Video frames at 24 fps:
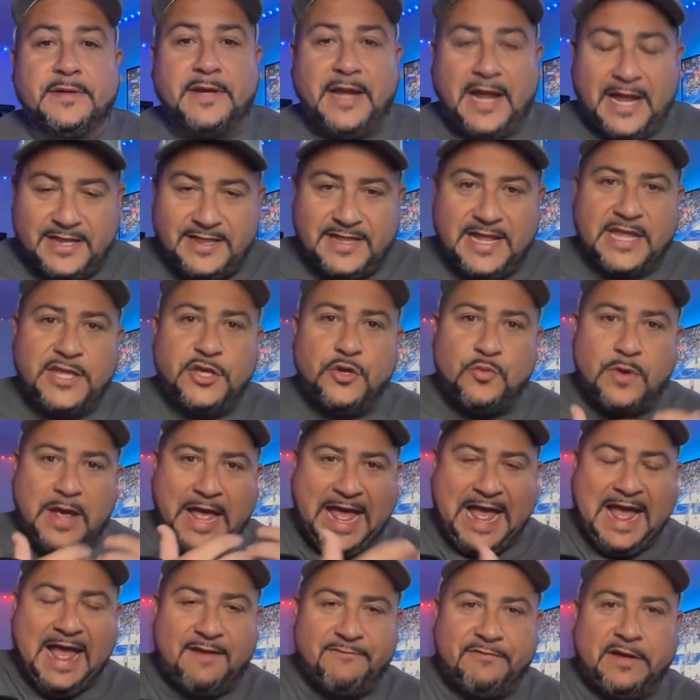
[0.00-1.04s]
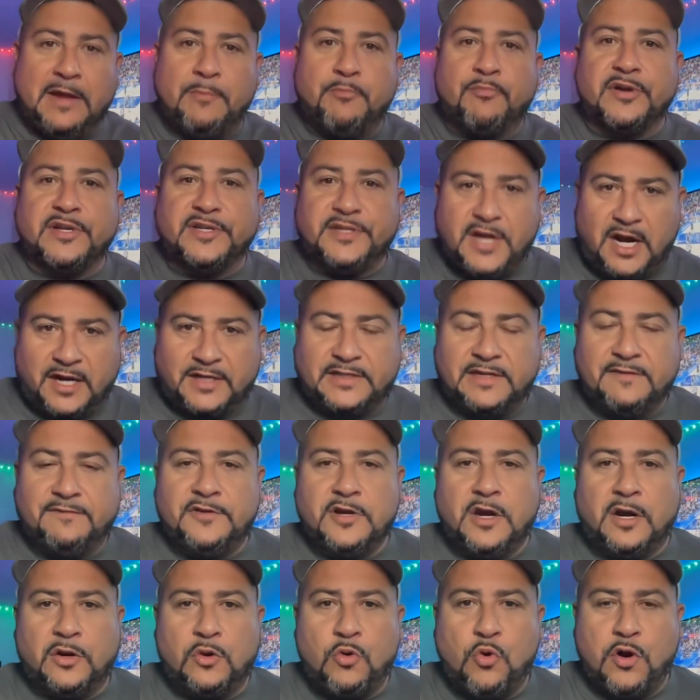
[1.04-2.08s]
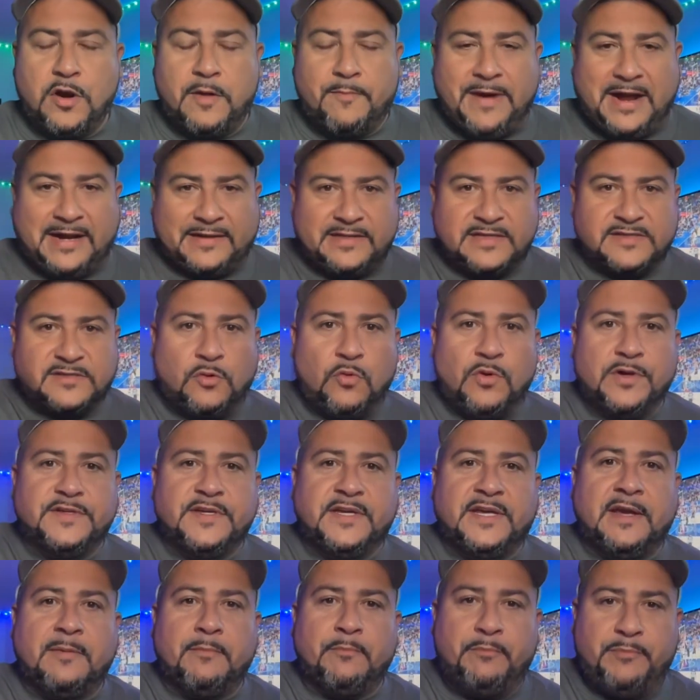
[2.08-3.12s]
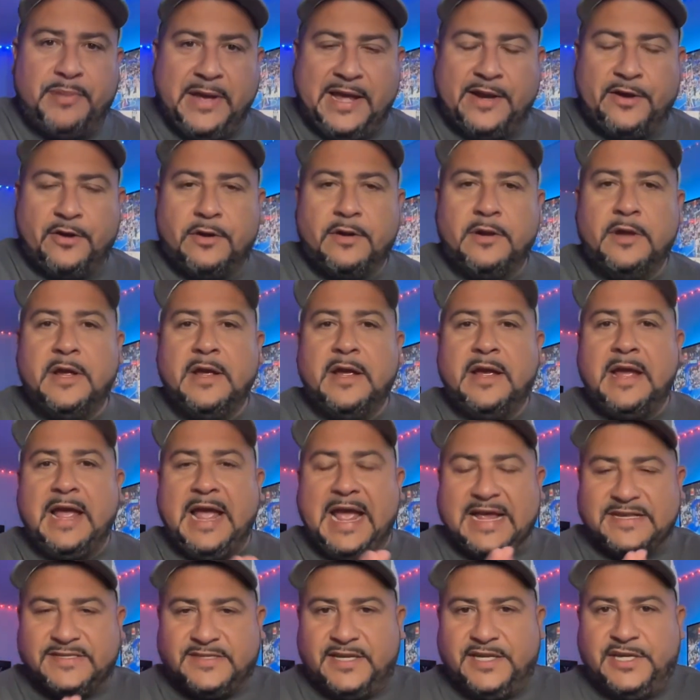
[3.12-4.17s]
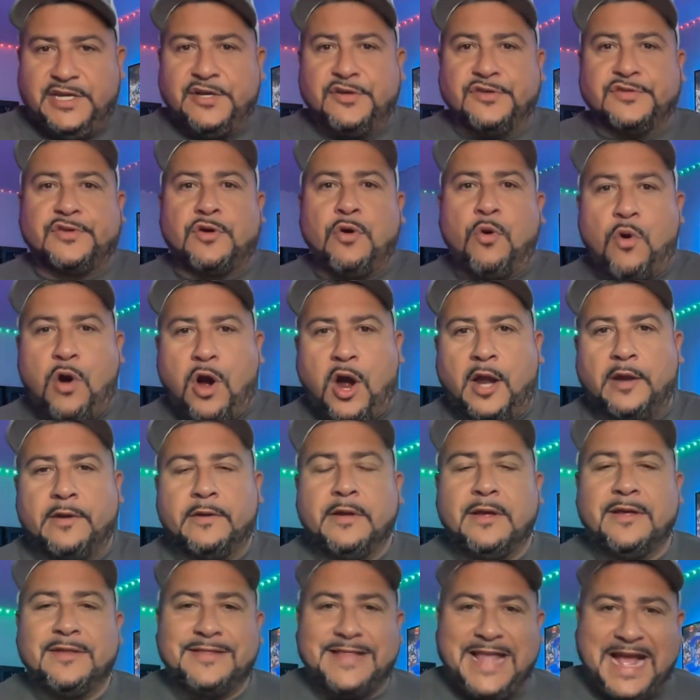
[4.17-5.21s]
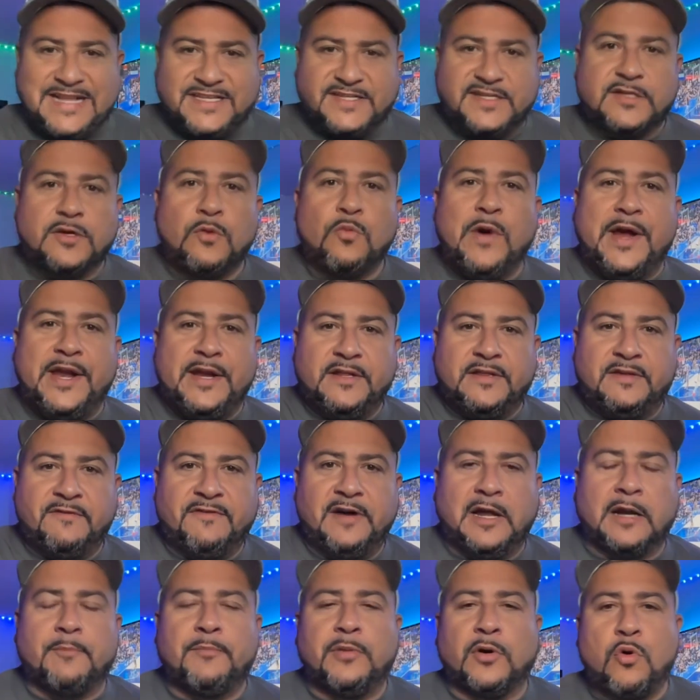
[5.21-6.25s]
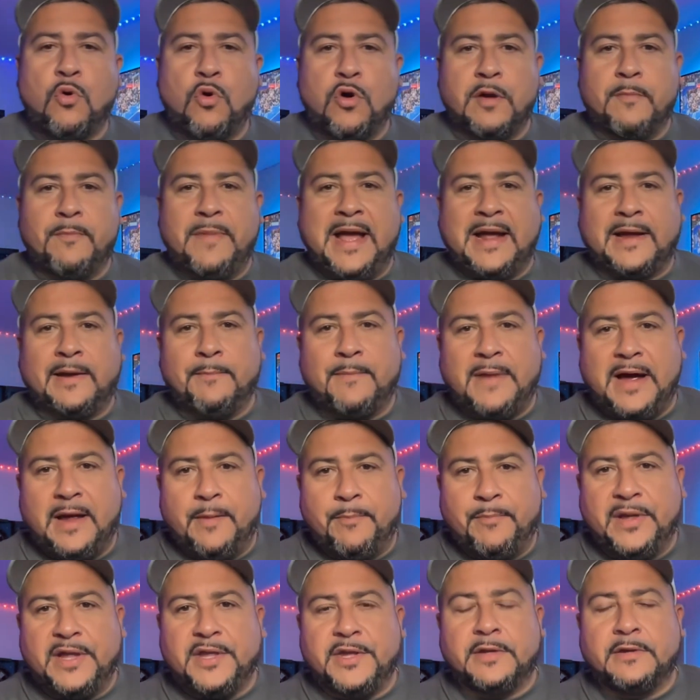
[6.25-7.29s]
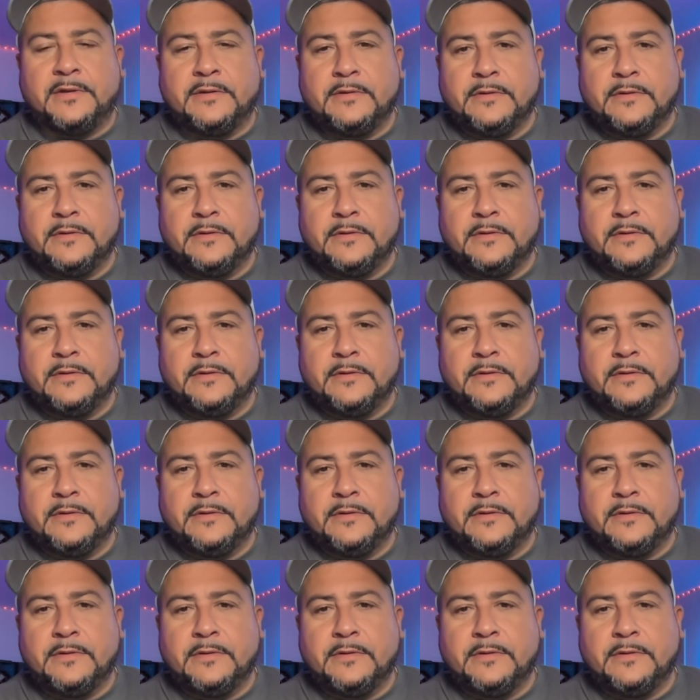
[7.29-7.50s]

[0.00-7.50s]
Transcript: and then you have a productive young quarterback that's going to get better as the years go on. That's the way to develop a quarterback, in my opinion.